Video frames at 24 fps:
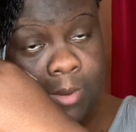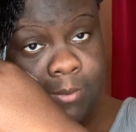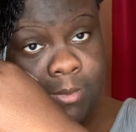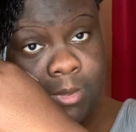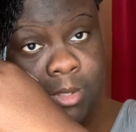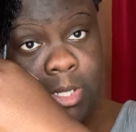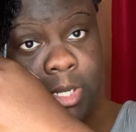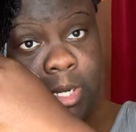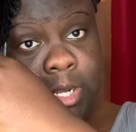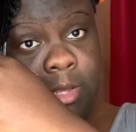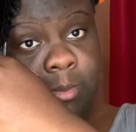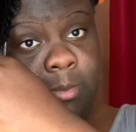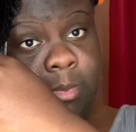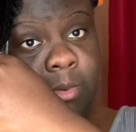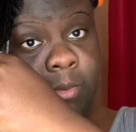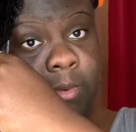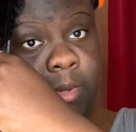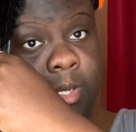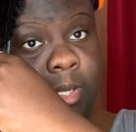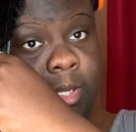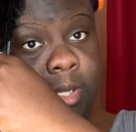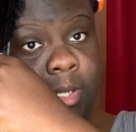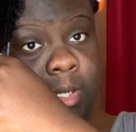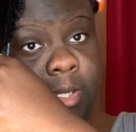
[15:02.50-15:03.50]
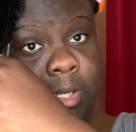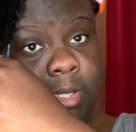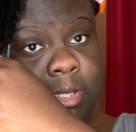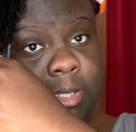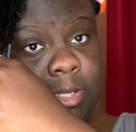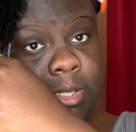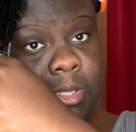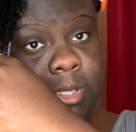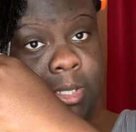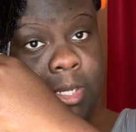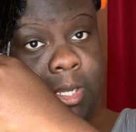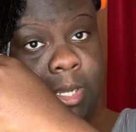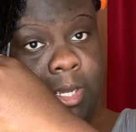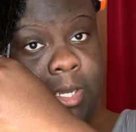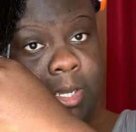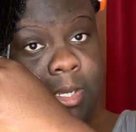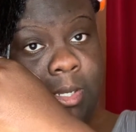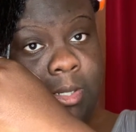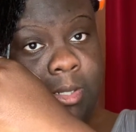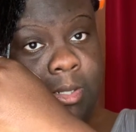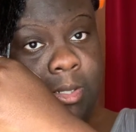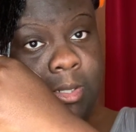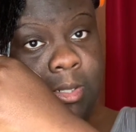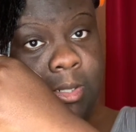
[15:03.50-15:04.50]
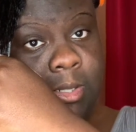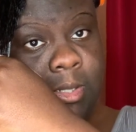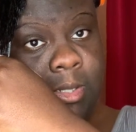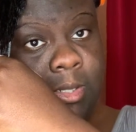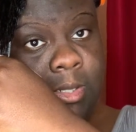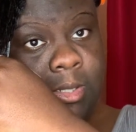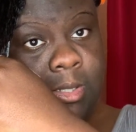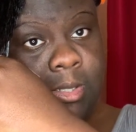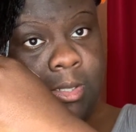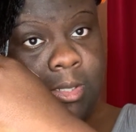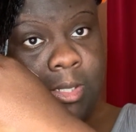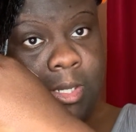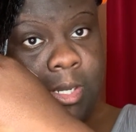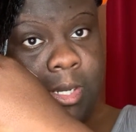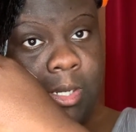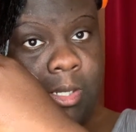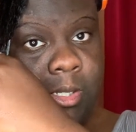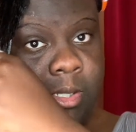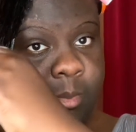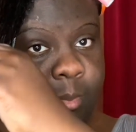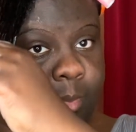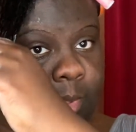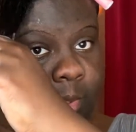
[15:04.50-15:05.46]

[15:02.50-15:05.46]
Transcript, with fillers: one's gonna have to be redone because it's not tight to my